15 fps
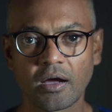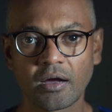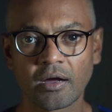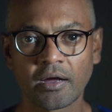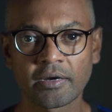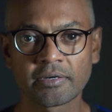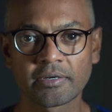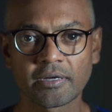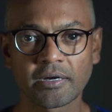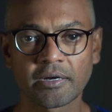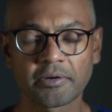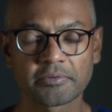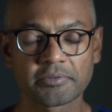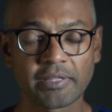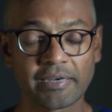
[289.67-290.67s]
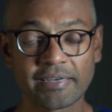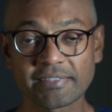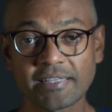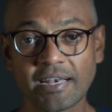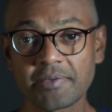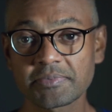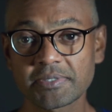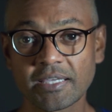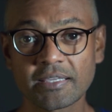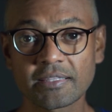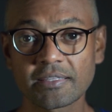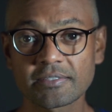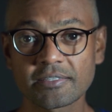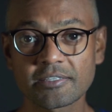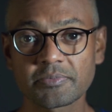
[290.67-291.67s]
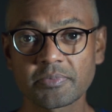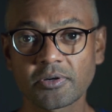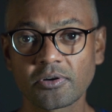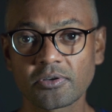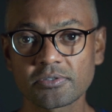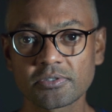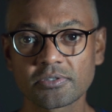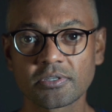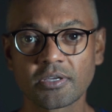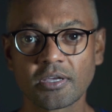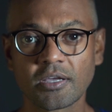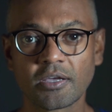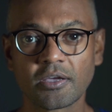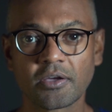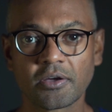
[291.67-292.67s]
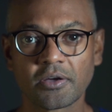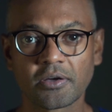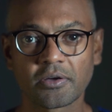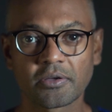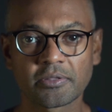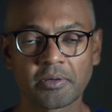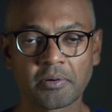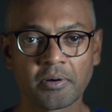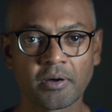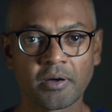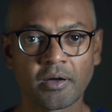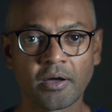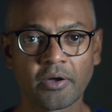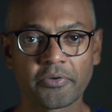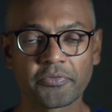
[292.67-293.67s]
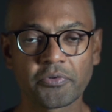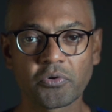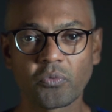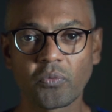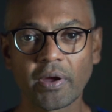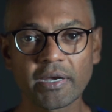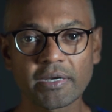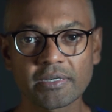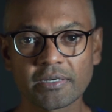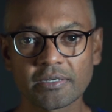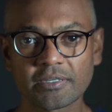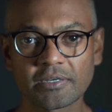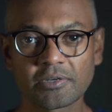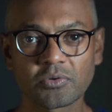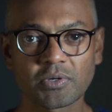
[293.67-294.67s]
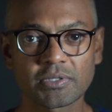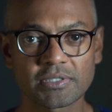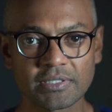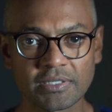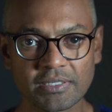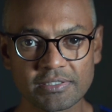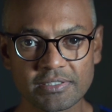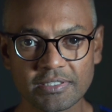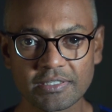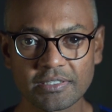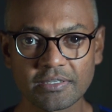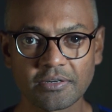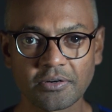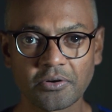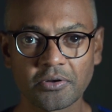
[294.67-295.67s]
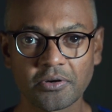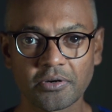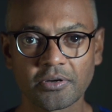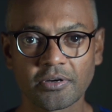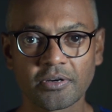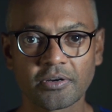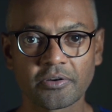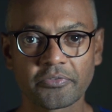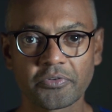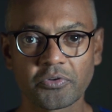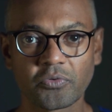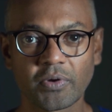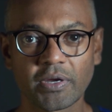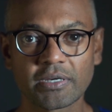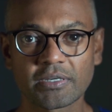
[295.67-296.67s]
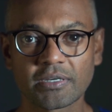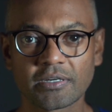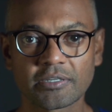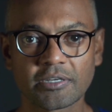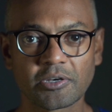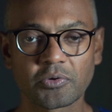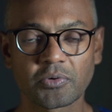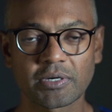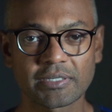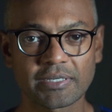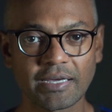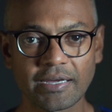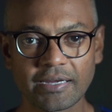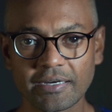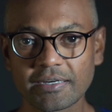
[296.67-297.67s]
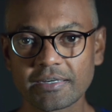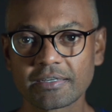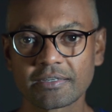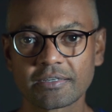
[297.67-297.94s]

And the reason I'm saying this is because if you wait till you are thirsty or if you wait till you are tired,